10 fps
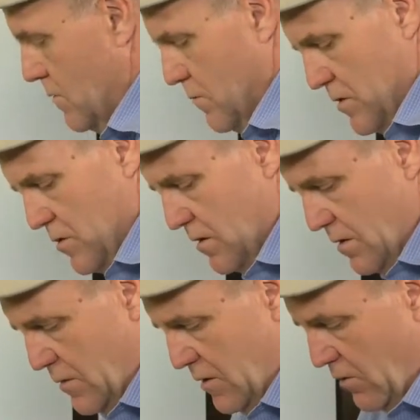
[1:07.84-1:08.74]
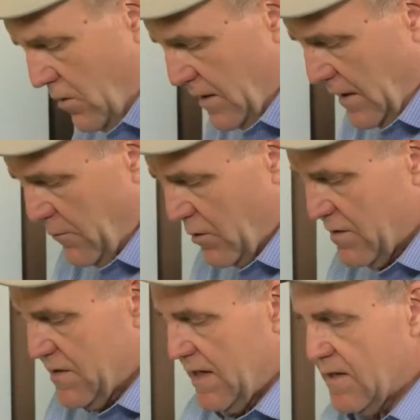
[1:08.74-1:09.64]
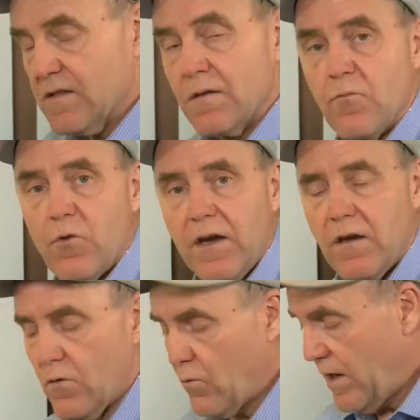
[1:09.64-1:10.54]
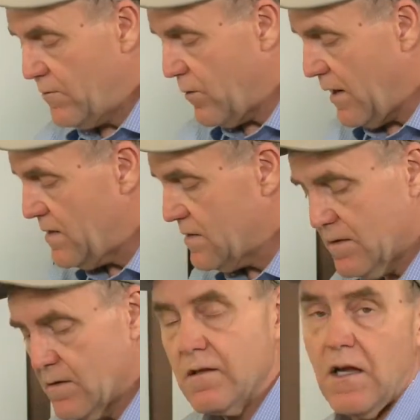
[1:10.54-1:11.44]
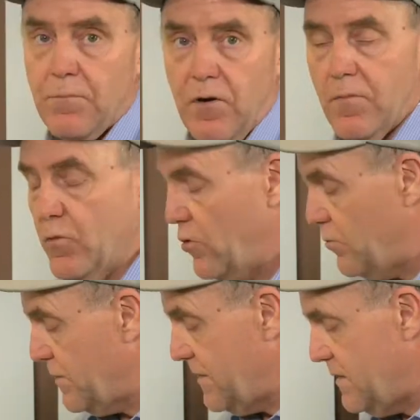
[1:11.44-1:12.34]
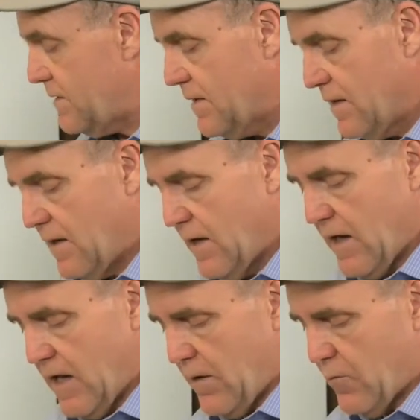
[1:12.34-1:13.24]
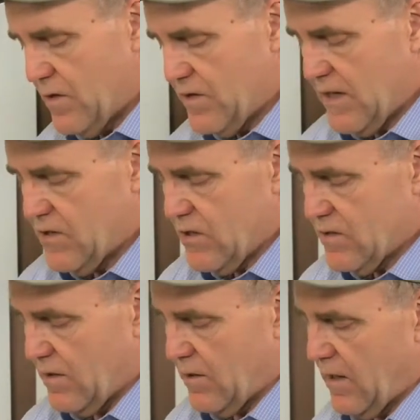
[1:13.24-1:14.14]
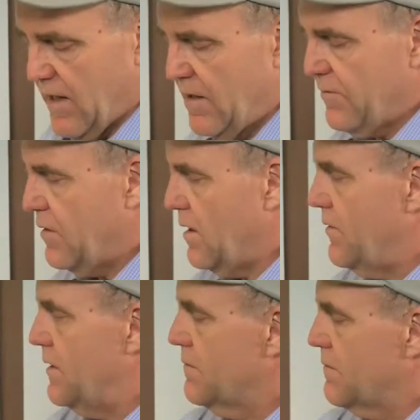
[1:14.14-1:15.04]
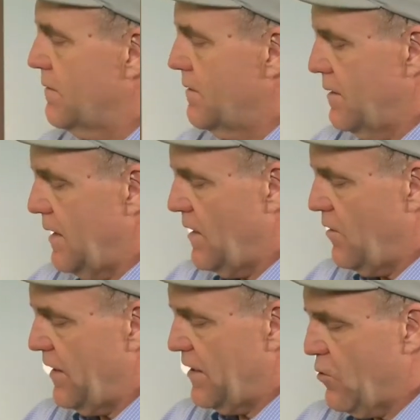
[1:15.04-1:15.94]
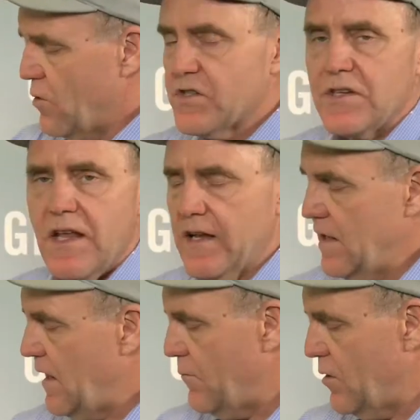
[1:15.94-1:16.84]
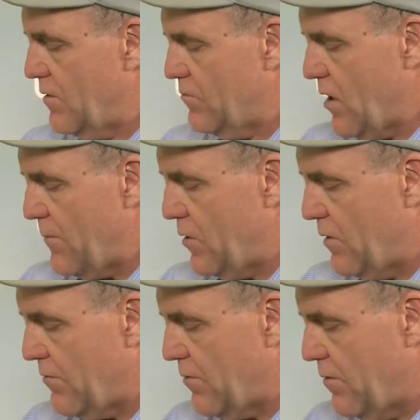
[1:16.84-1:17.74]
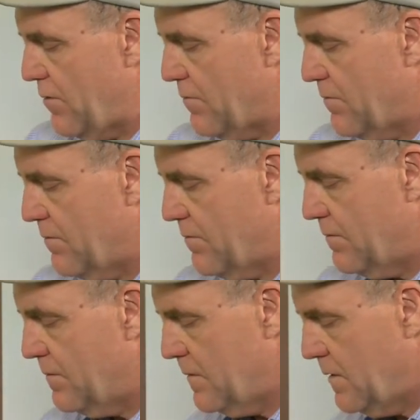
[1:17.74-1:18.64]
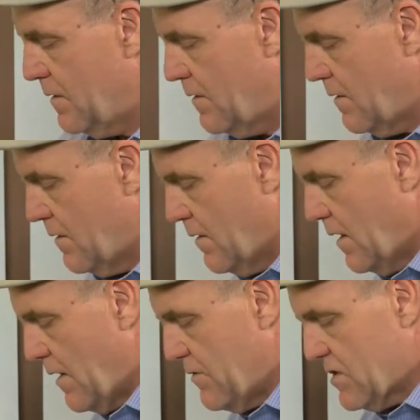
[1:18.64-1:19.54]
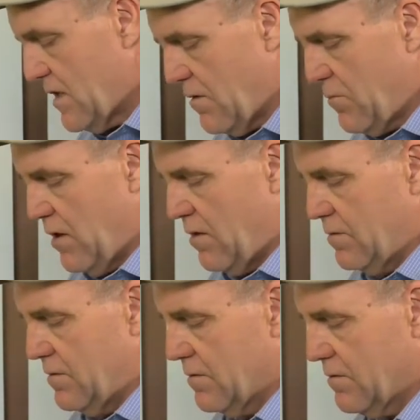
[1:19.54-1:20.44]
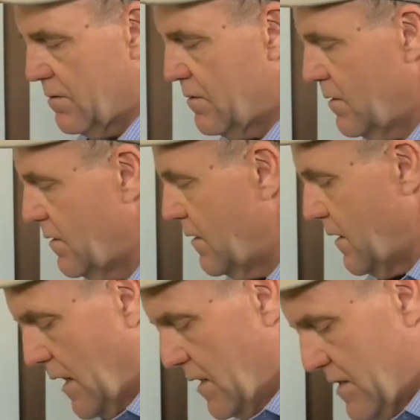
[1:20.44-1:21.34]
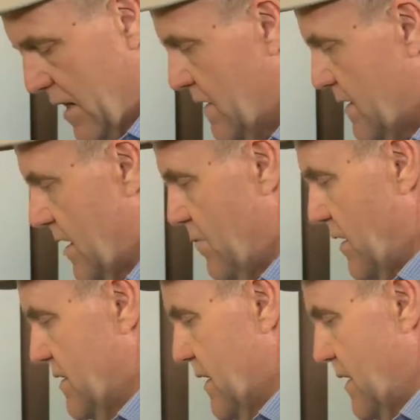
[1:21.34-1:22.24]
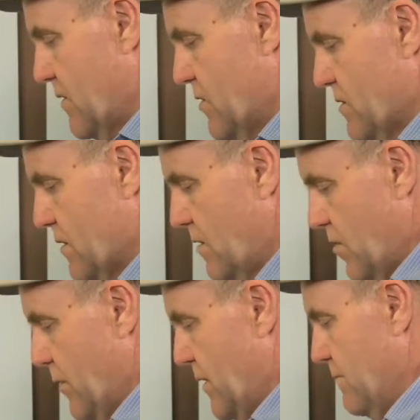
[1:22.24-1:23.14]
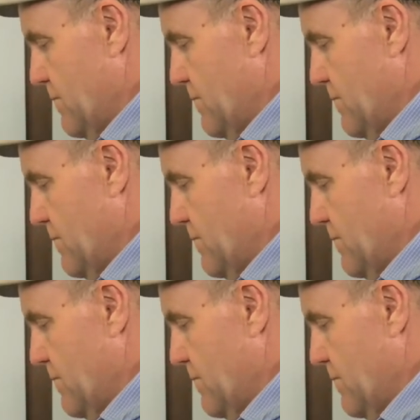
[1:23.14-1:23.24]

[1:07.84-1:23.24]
We turn the mill on, and I'm going to take some regular white rice, not parboiled, please, and I'm going to take just a little handful of it. And on that coarse setting, I'm going to drop it on through. And if it's not milled, I'll tighten down my setting just a little bit.